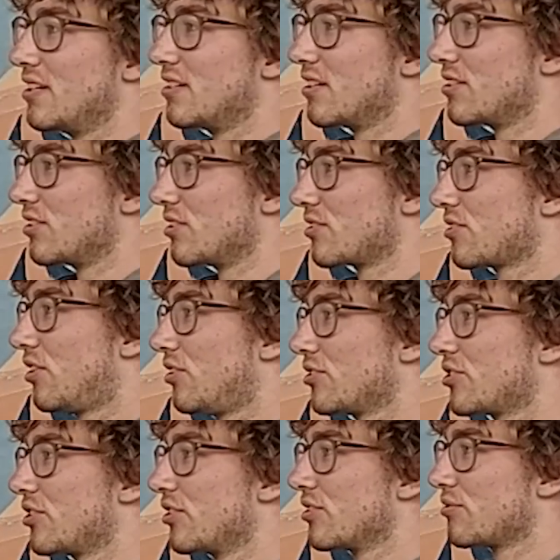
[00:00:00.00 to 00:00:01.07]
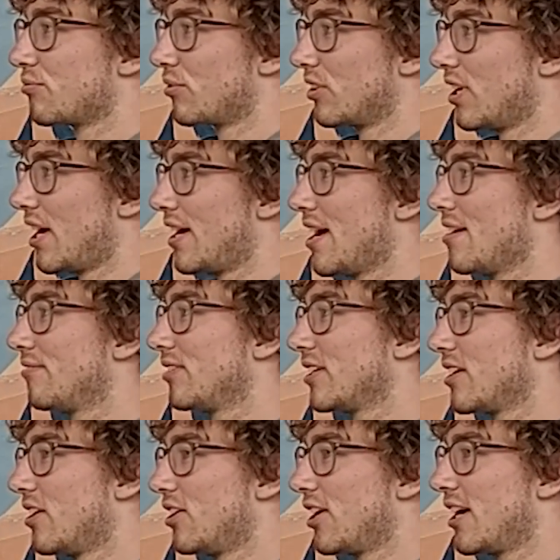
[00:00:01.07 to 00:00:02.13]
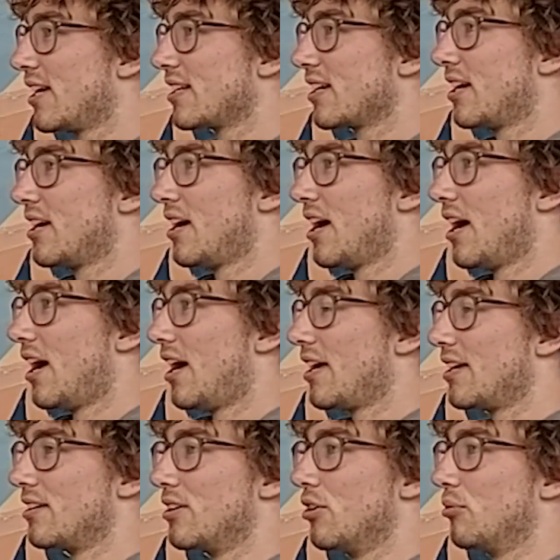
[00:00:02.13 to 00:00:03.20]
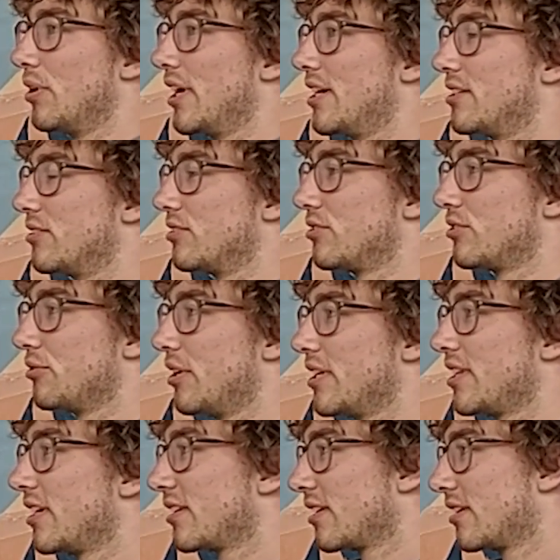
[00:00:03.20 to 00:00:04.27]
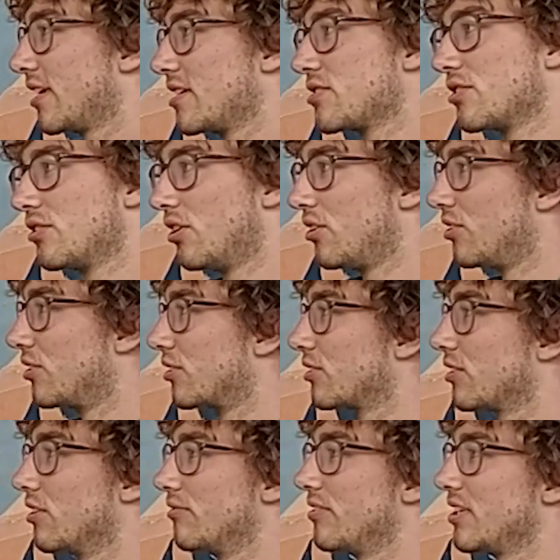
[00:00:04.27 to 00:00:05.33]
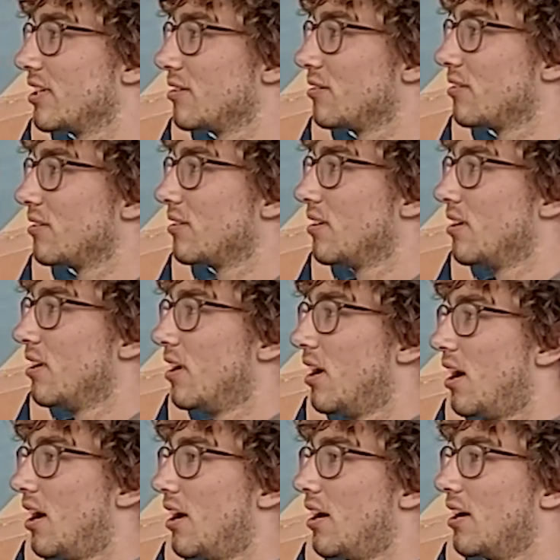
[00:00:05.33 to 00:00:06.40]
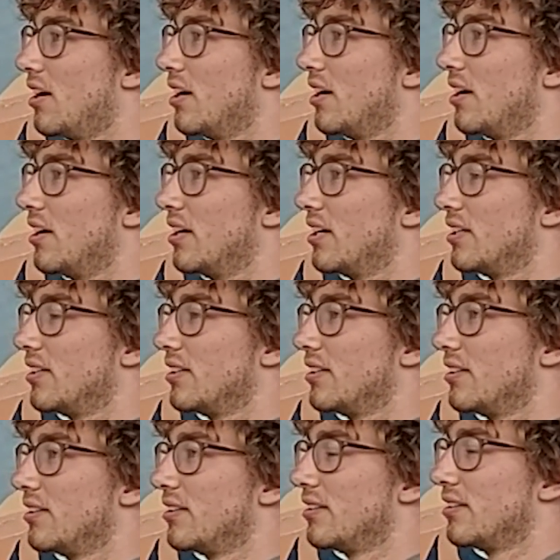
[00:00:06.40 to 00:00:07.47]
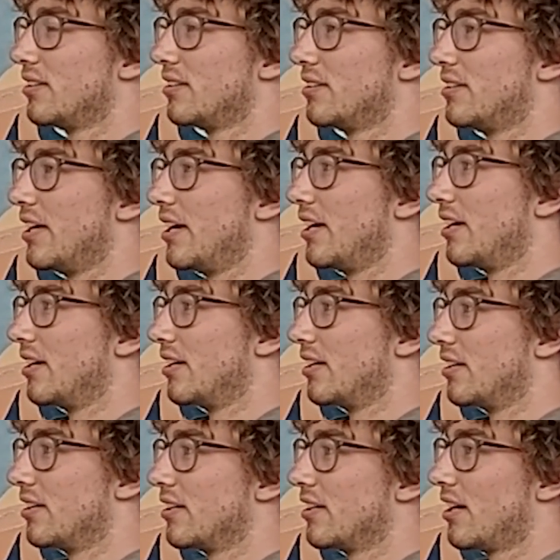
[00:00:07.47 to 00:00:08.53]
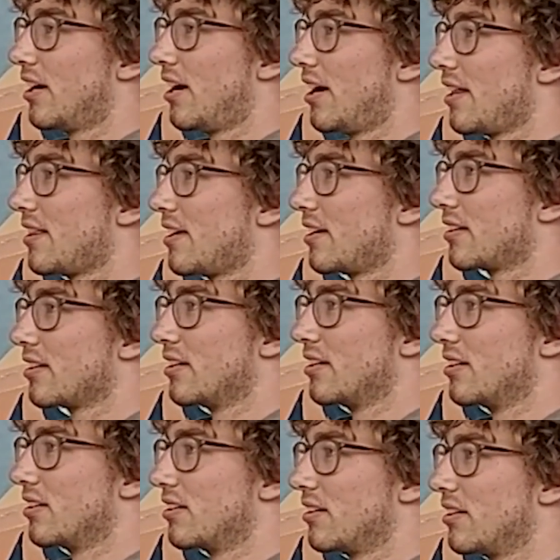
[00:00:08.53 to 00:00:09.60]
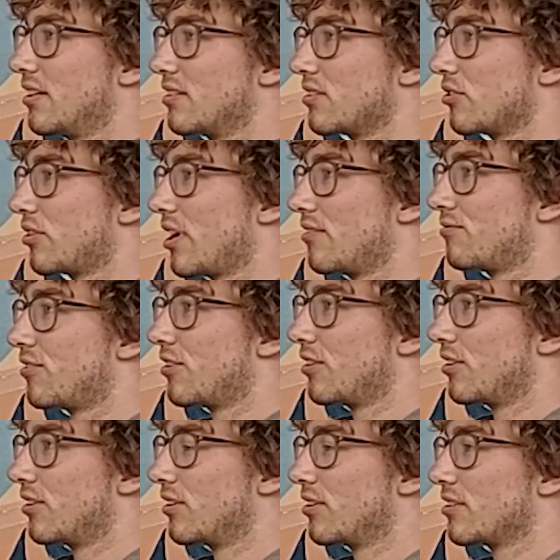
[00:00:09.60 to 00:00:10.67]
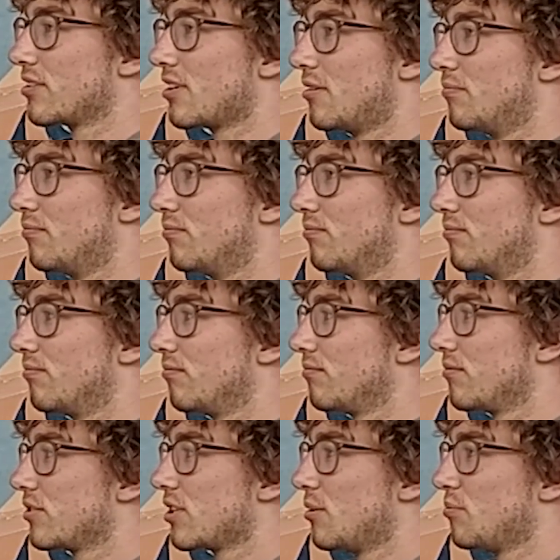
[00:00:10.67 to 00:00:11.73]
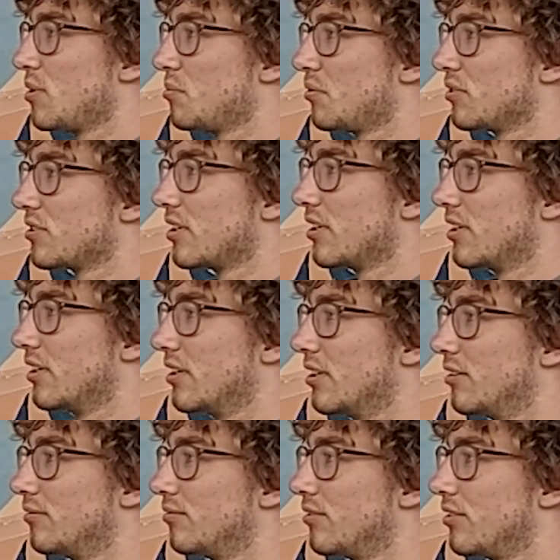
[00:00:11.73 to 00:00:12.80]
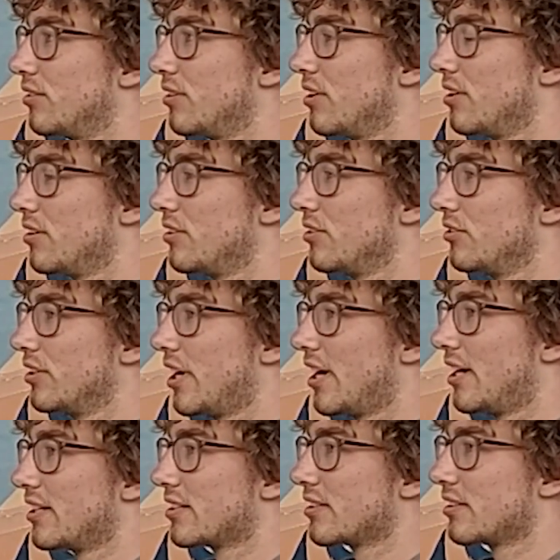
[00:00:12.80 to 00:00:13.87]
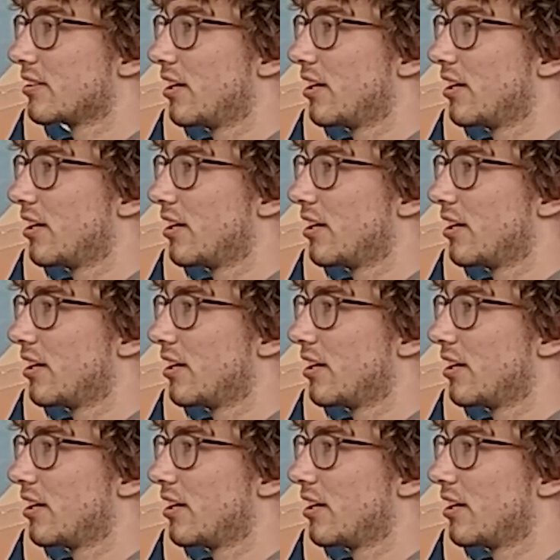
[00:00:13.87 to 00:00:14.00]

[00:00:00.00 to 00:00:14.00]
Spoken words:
indigenous cultures rely heavily on it. In no way do I think that they should all go vegan. I think that it is okay for some people to do that.